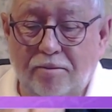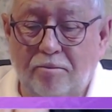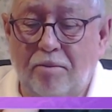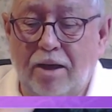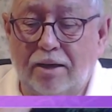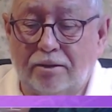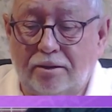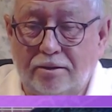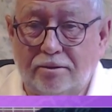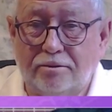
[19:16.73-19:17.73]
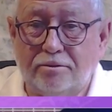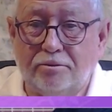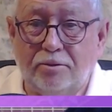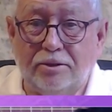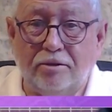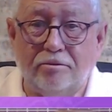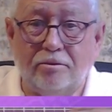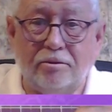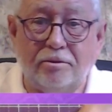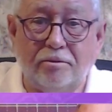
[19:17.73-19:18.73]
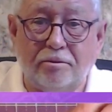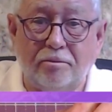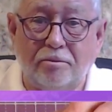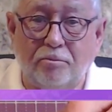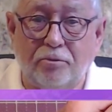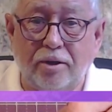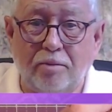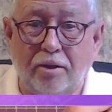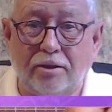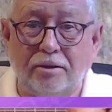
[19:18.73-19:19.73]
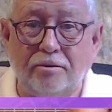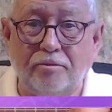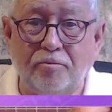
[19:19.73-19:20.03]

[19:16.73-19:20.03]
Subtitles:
model with the pretty button.